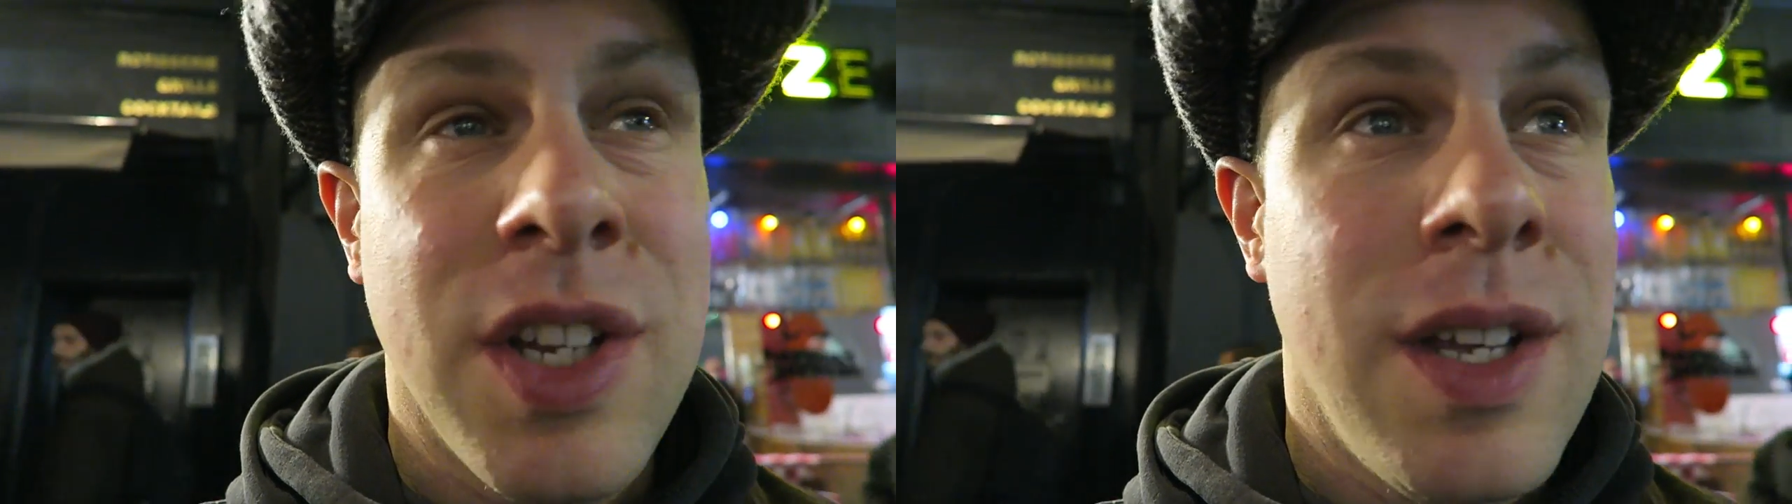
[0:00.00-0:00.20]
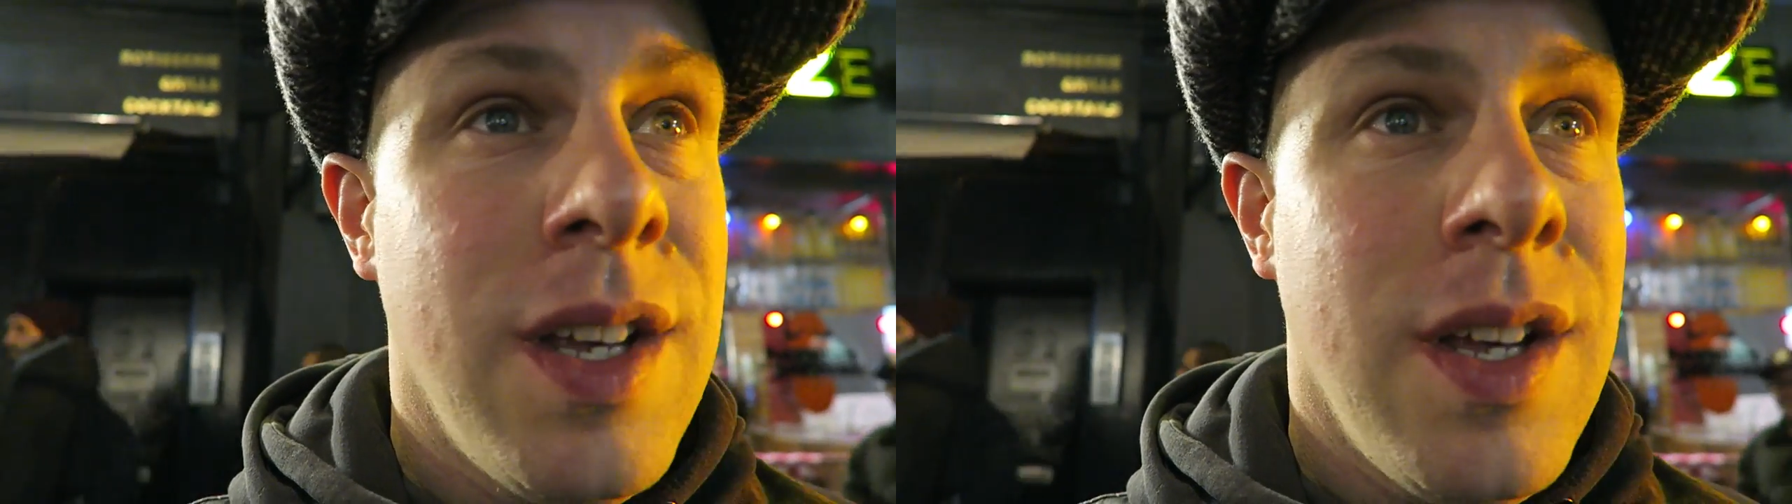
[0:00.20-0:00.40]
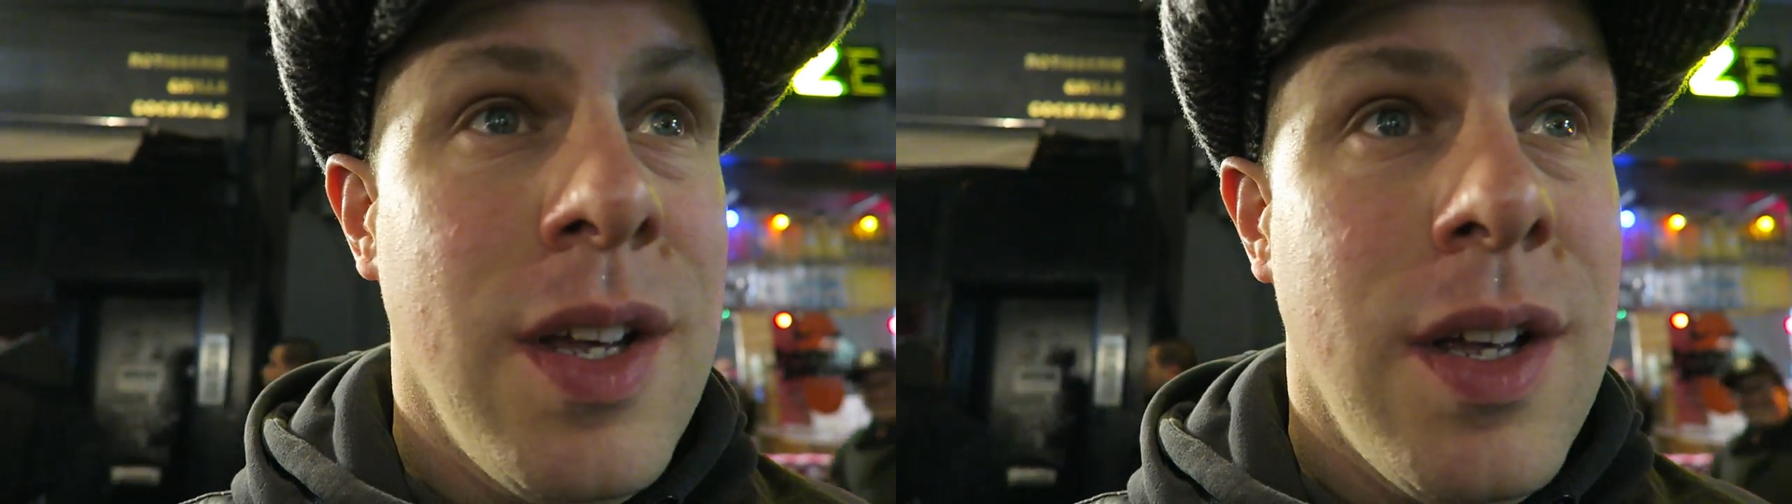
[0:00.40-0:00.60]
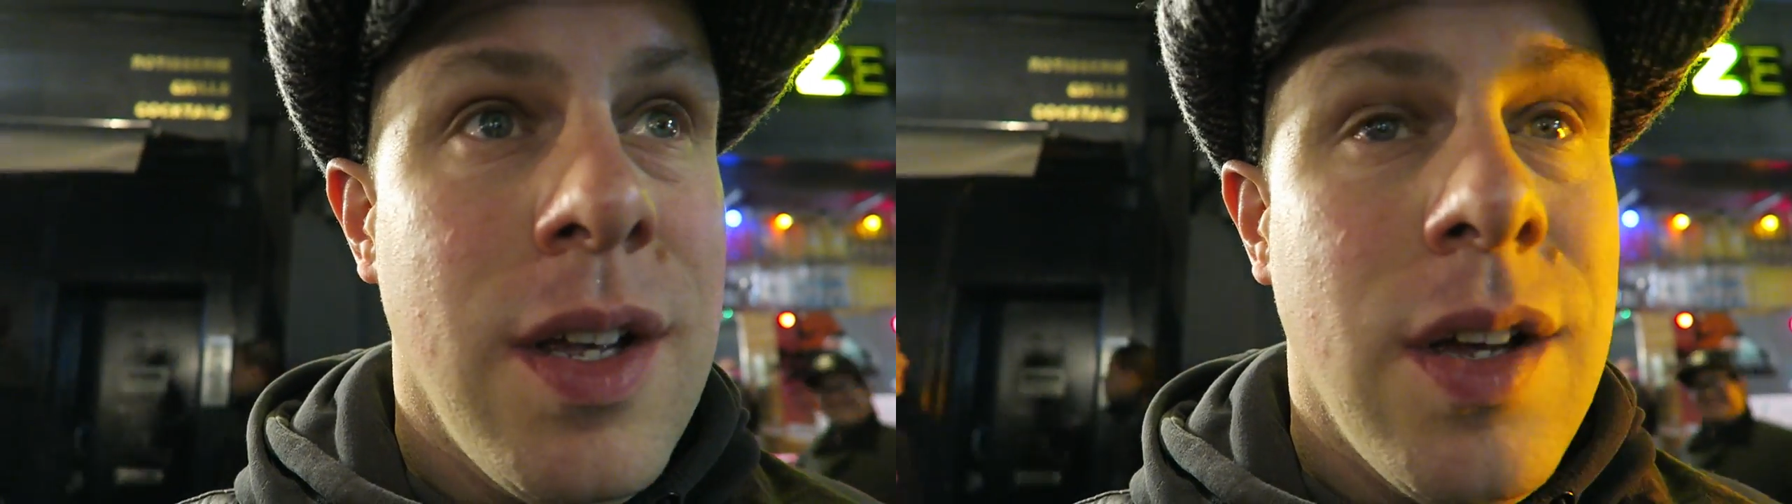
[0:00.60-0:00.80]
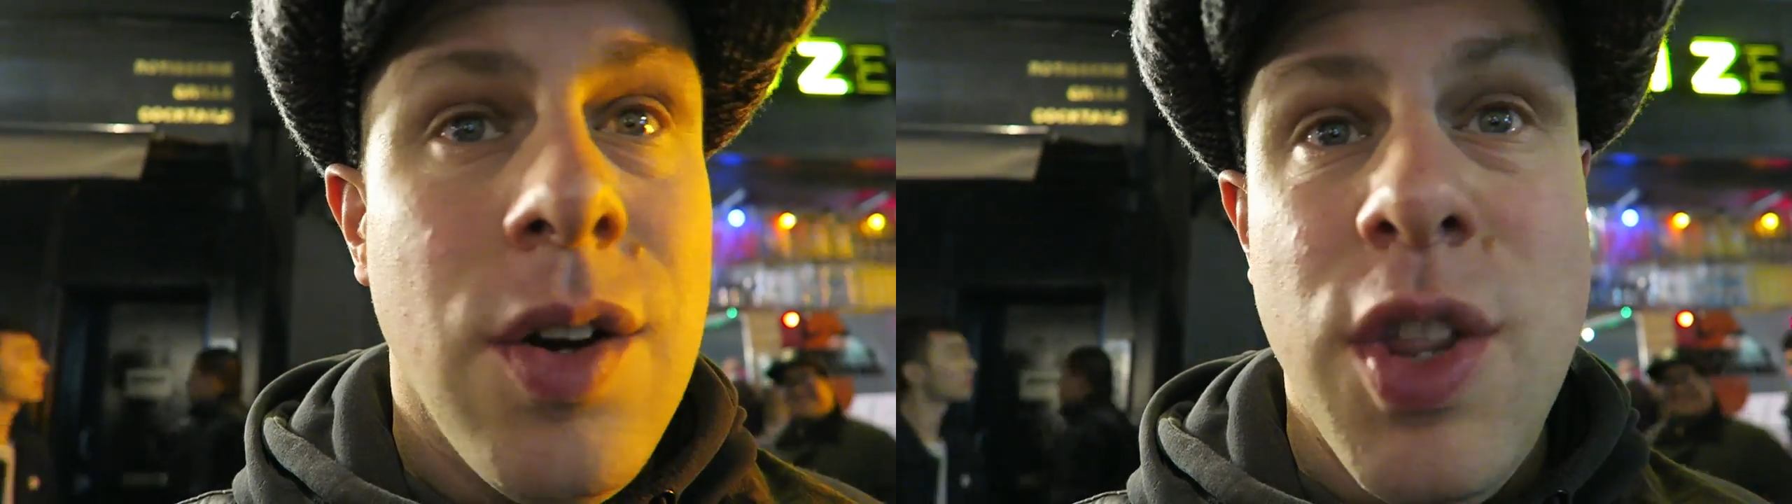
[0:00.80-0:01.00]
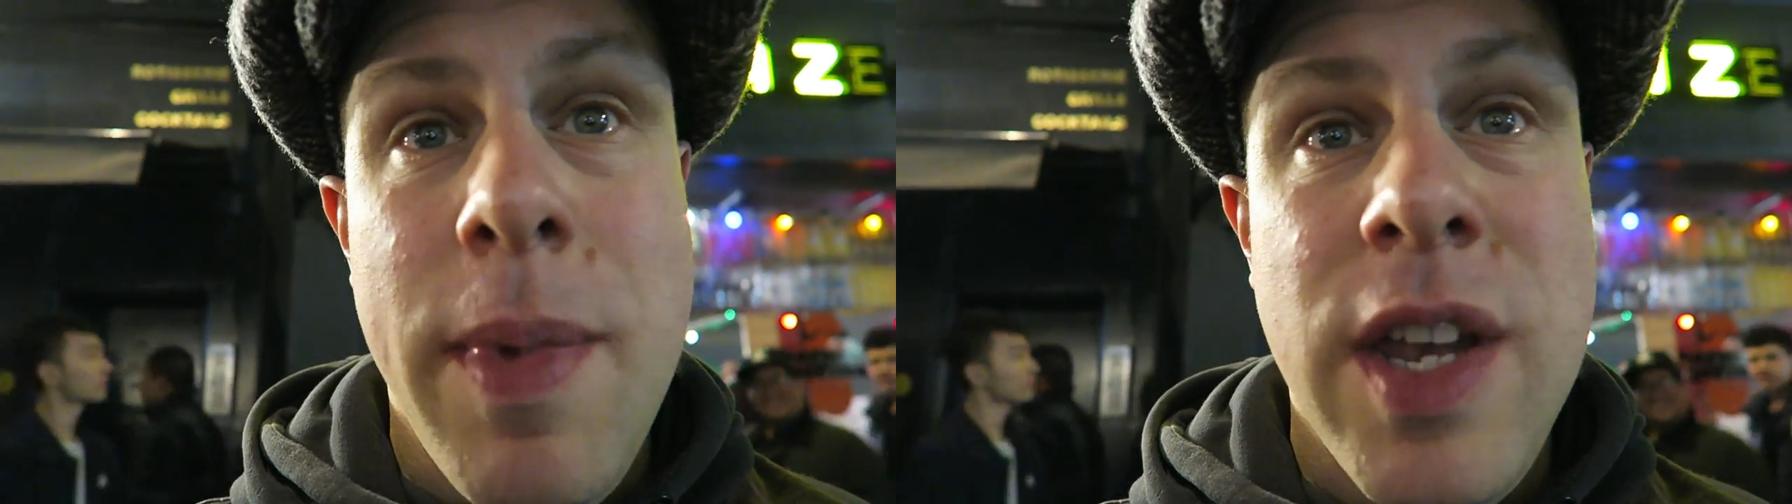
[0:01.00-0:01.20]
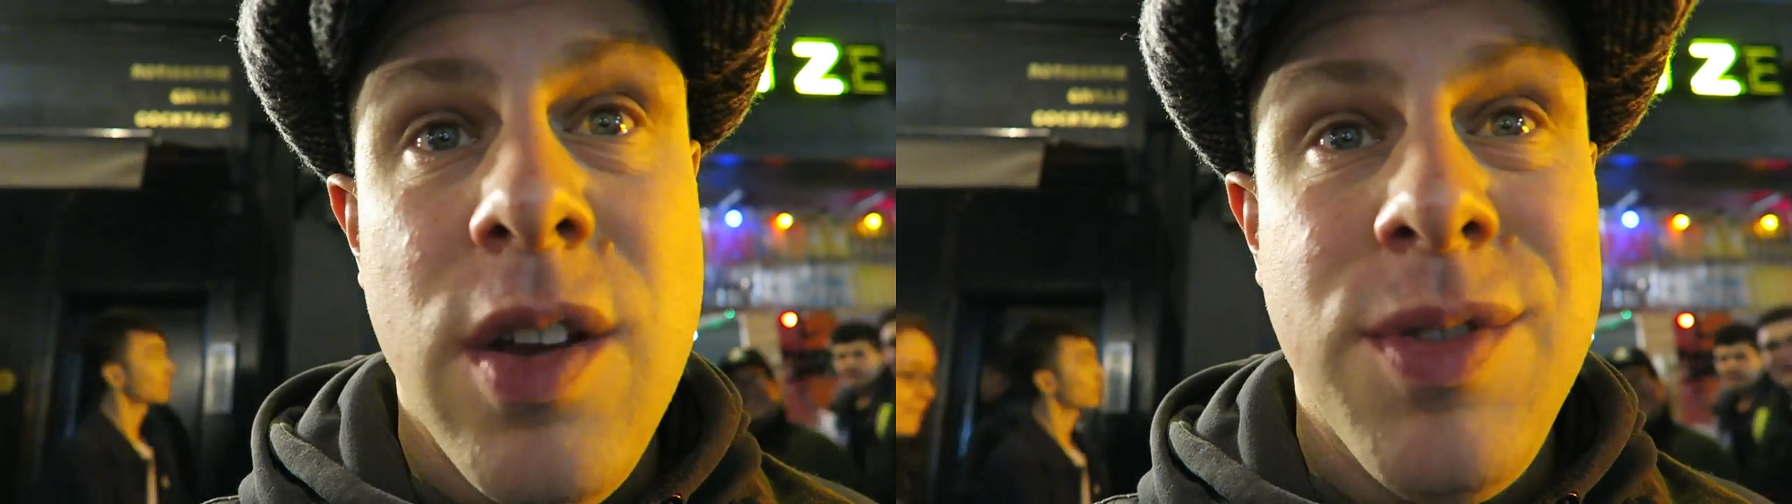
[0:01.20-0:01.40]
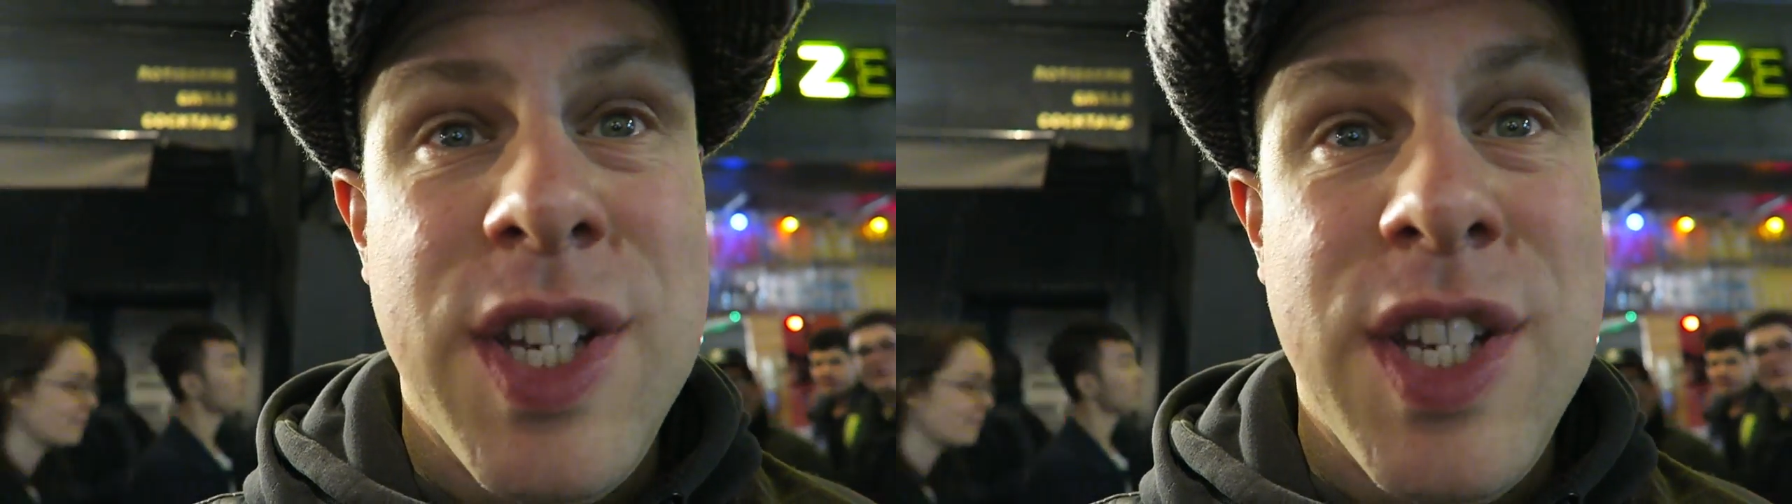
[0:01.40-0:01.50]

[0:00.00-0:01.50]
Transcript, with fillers: on the menu,